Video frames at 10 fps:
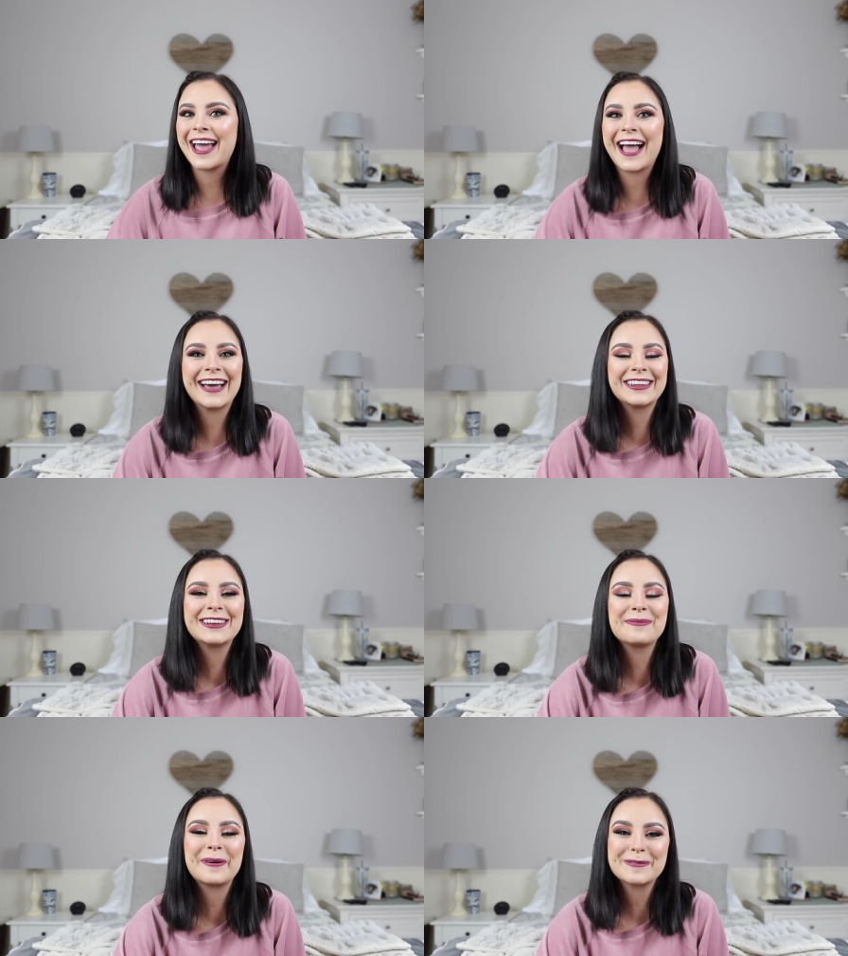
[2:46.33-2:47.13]
I
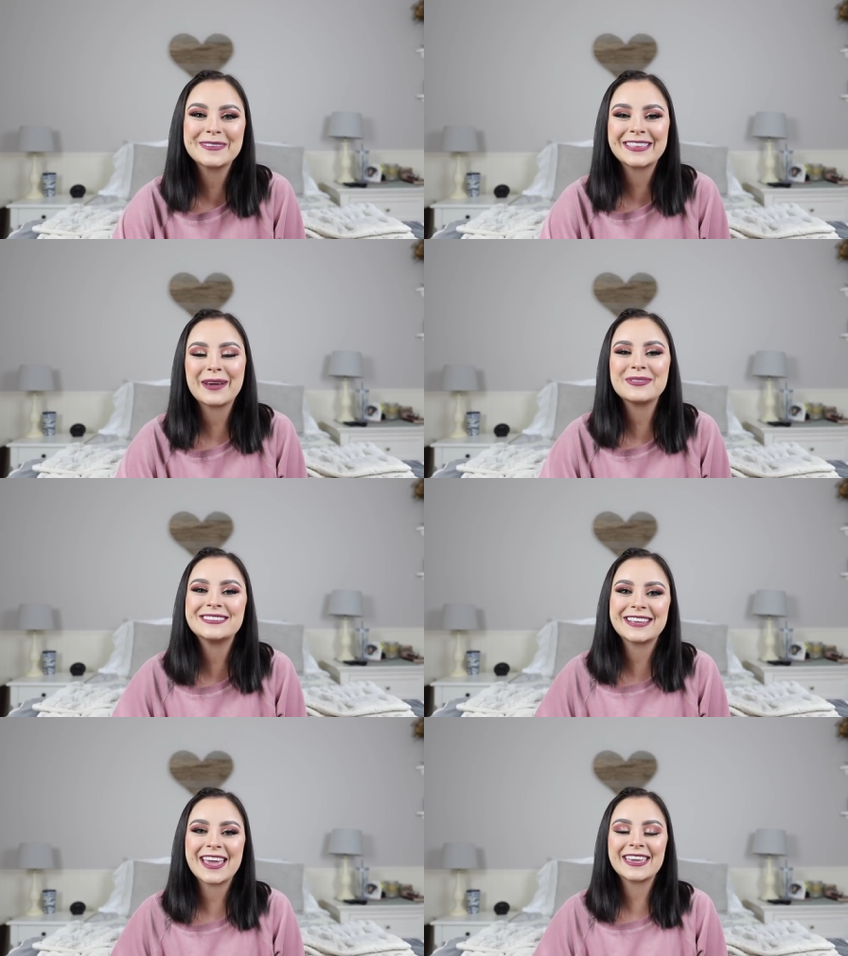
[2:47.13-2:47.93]
had an apartment that I
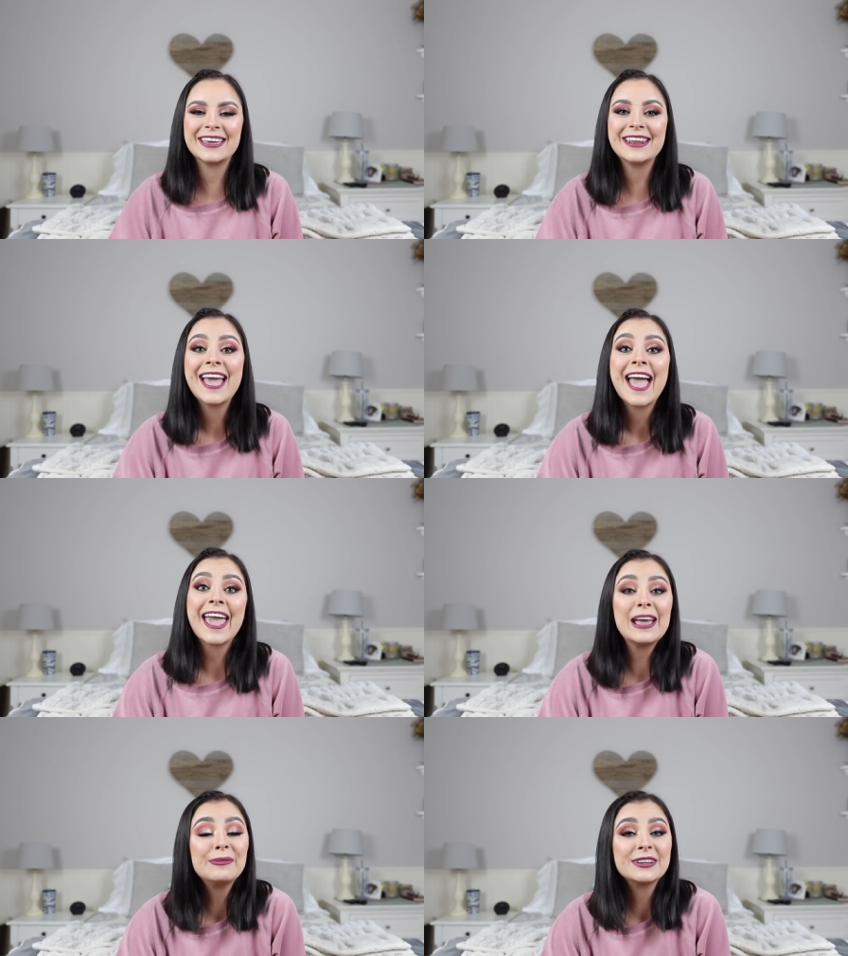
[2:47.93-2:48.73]
was staying in,
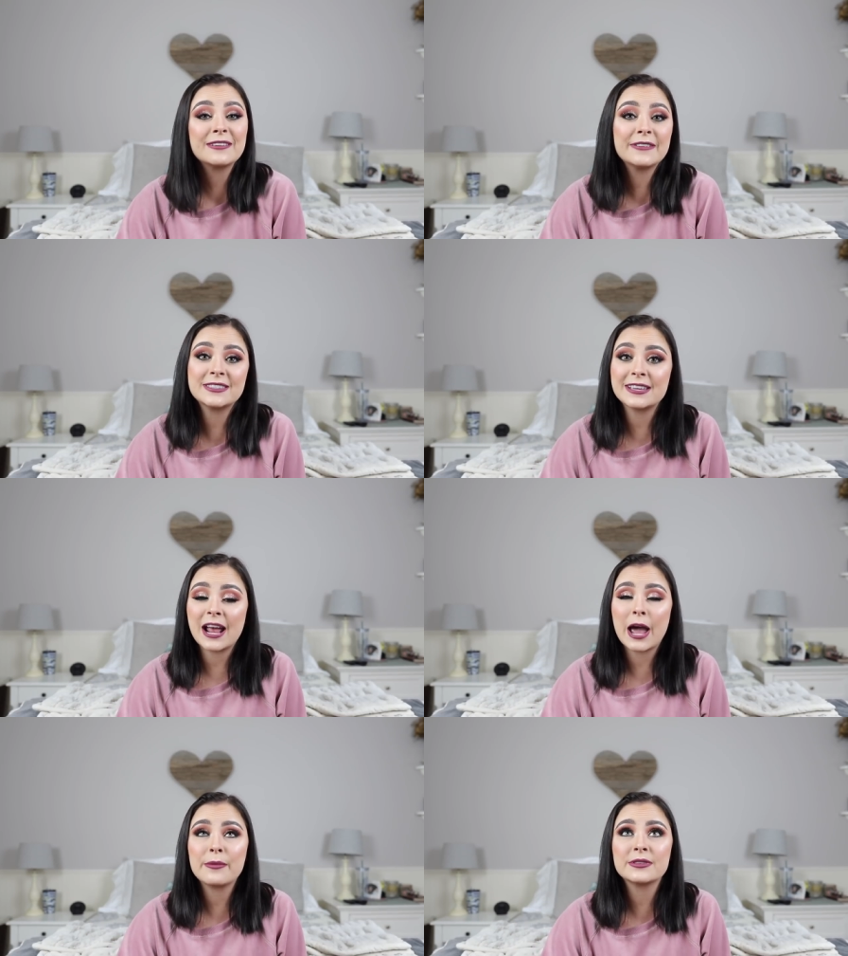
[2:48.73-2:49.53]
and when I visit,
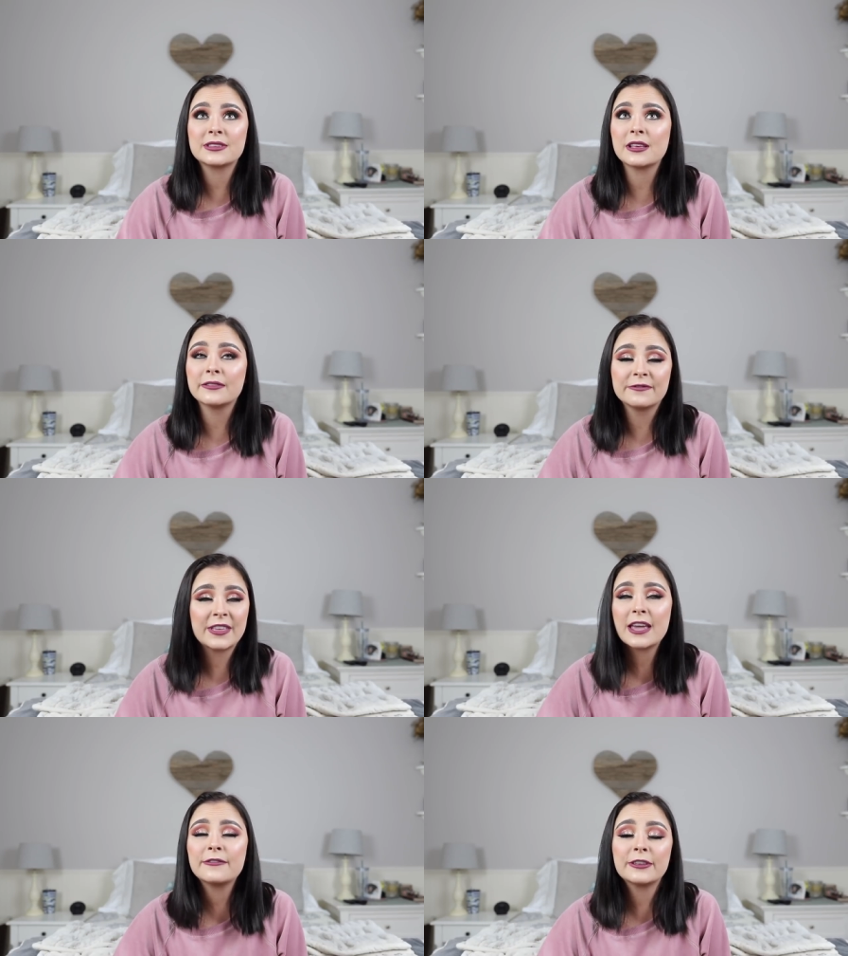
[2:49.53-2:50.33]
I was
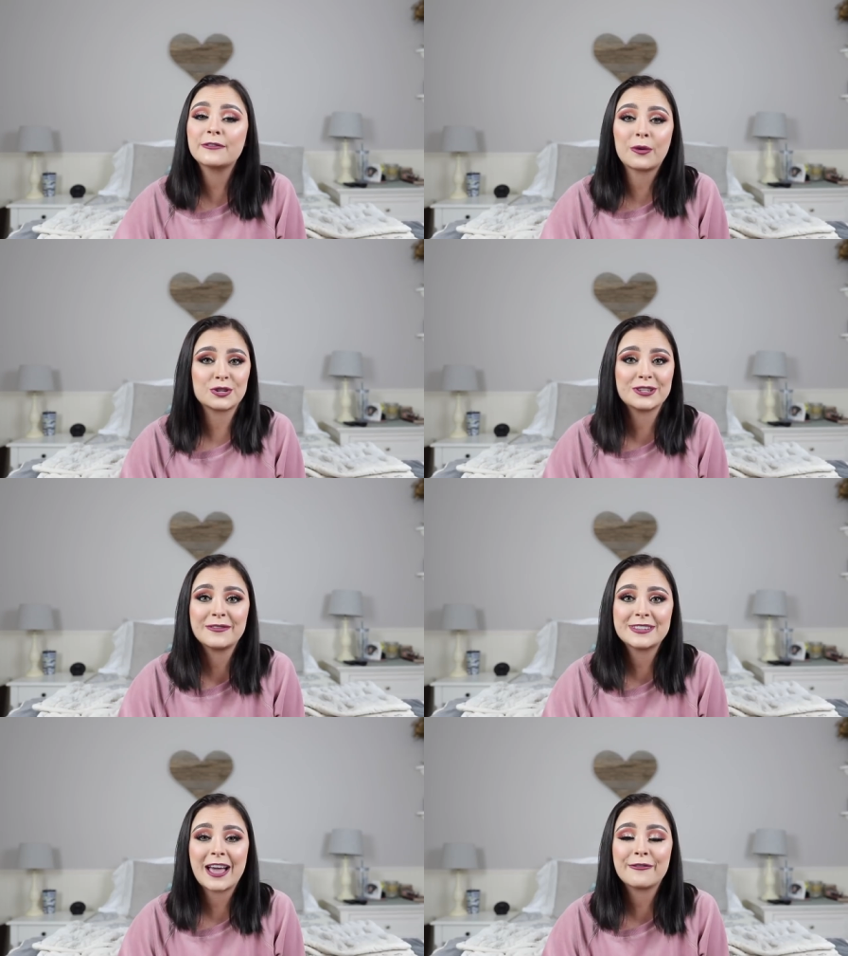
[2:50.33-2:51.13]
thankfully fortunate
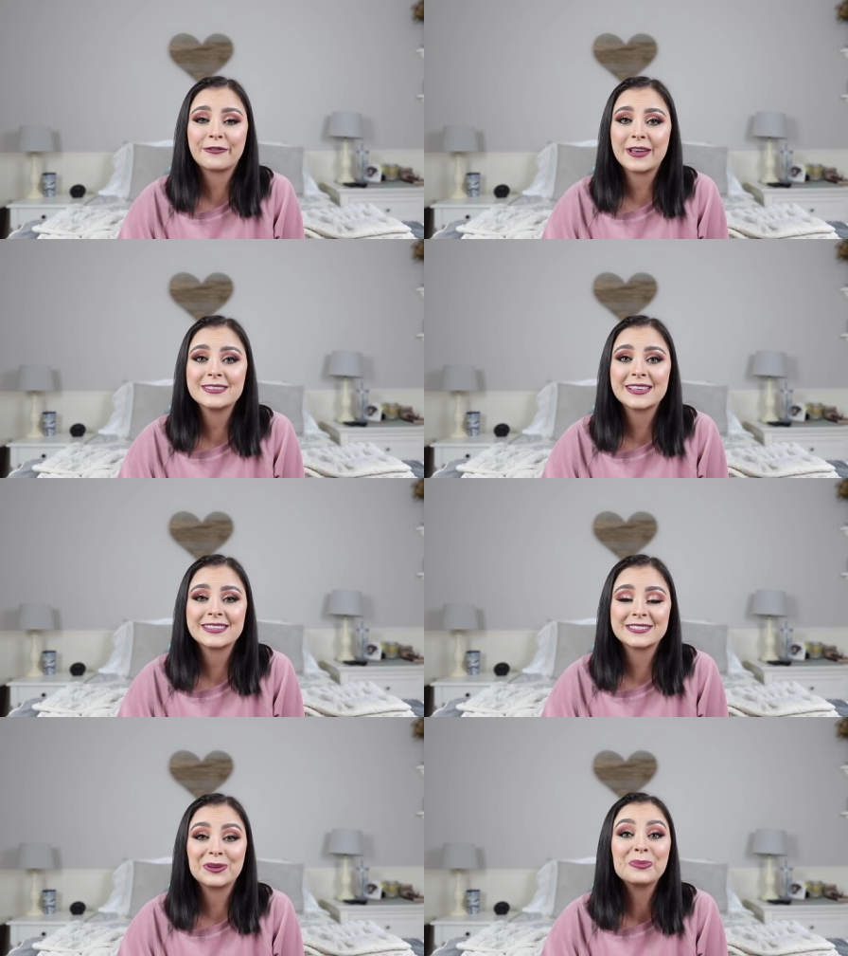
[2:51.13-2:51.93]
enough to have friends
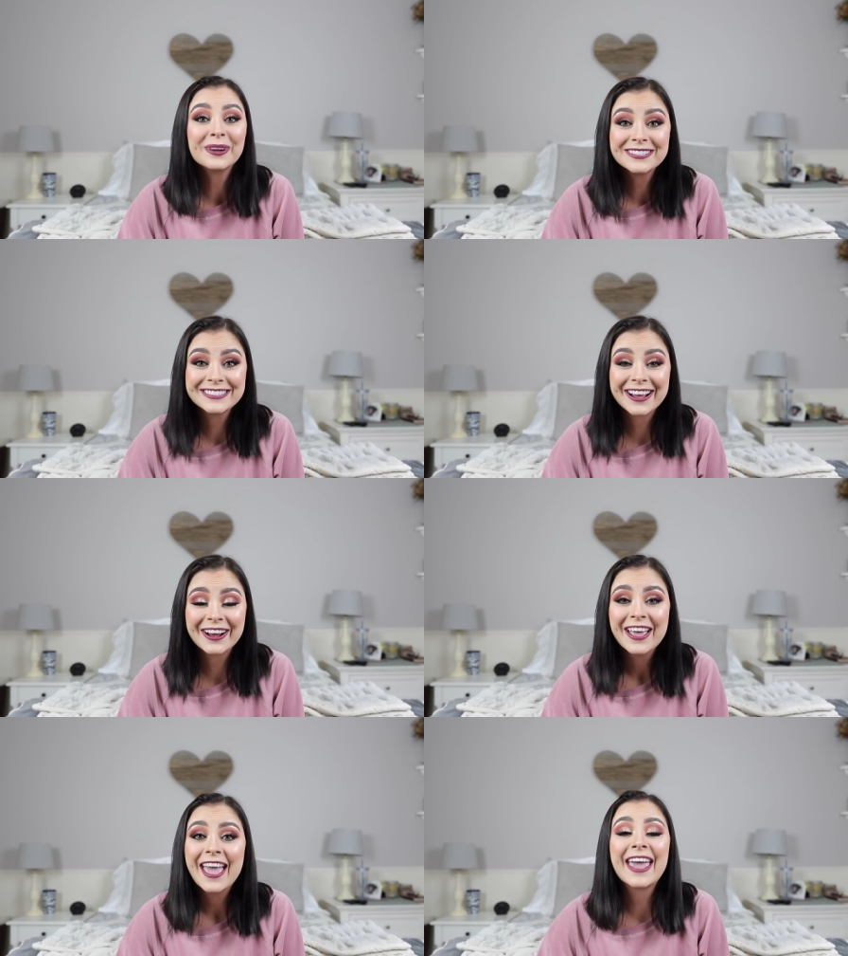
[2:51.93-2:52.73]
that still worked
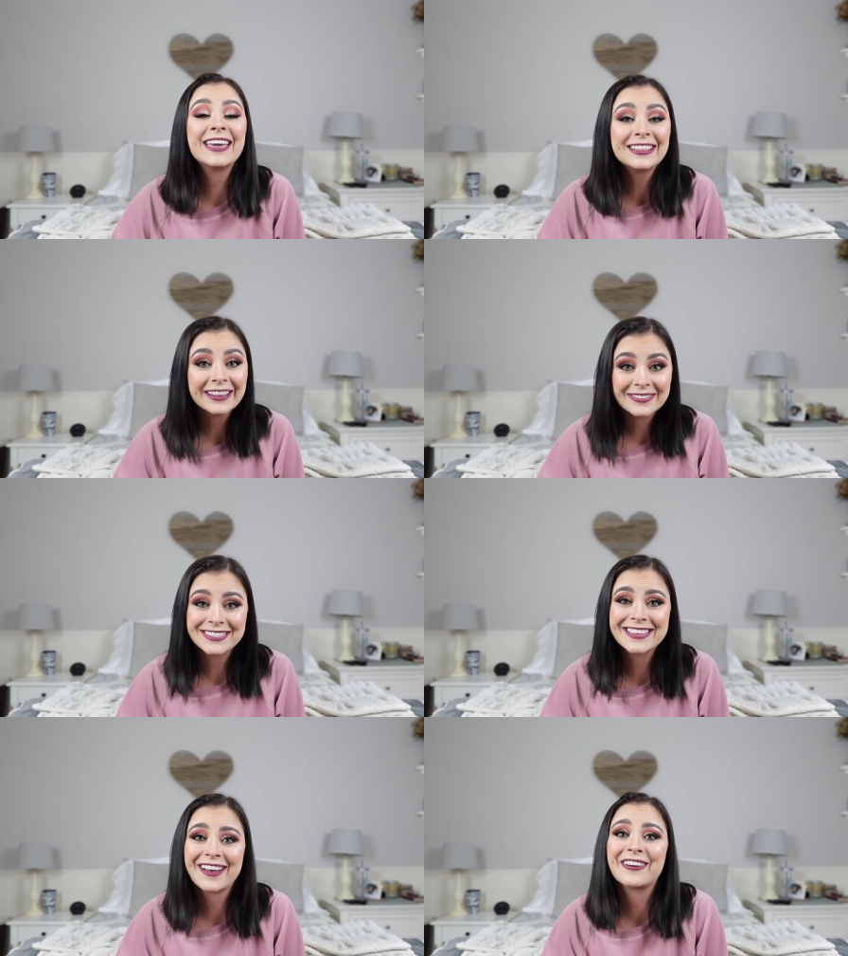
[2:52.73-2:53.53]
there and lived
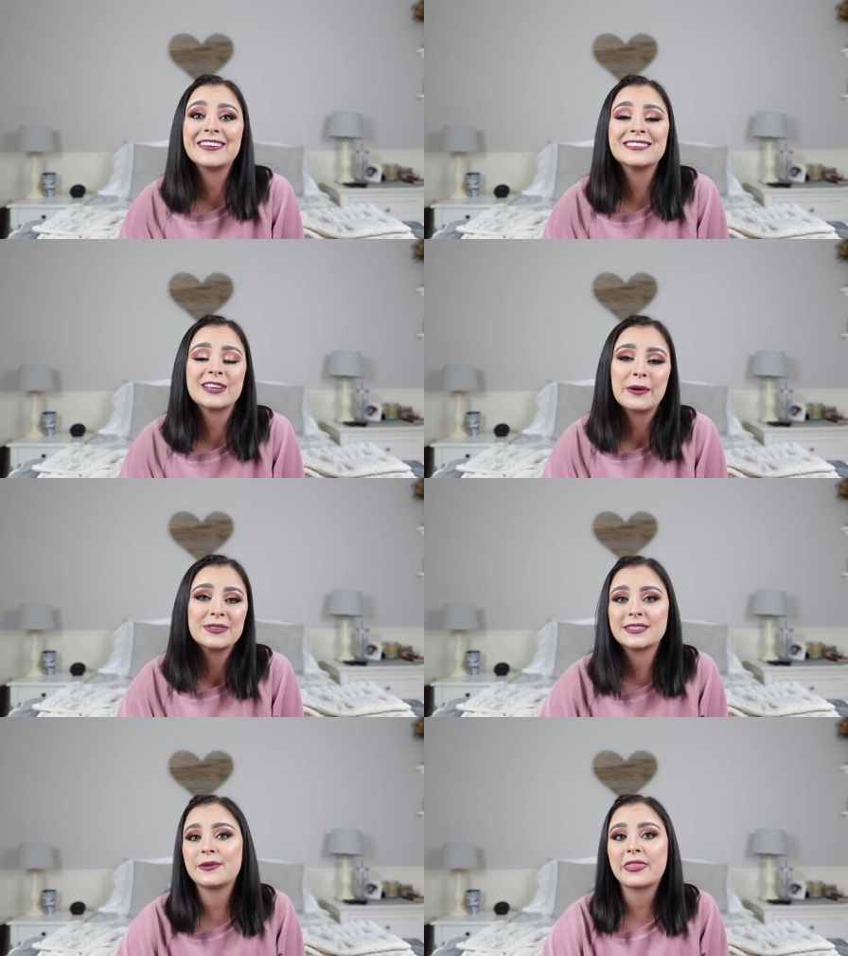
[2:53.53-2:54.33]
in the area, so I
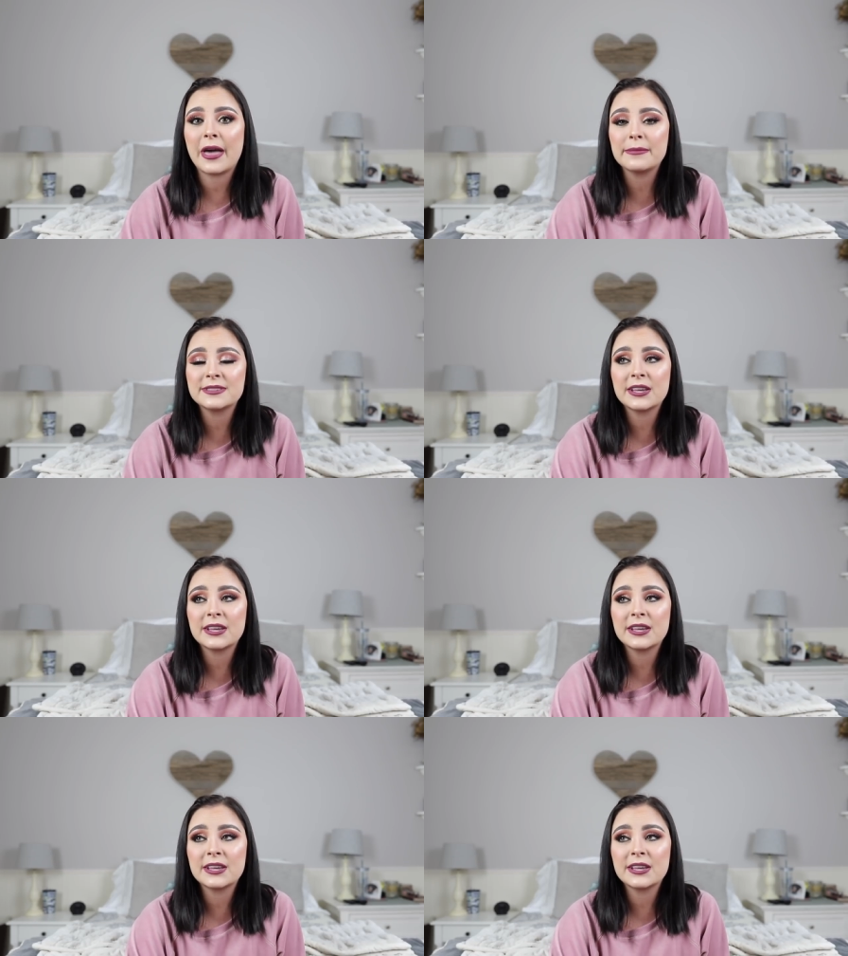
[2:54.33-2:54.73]
would stay with them.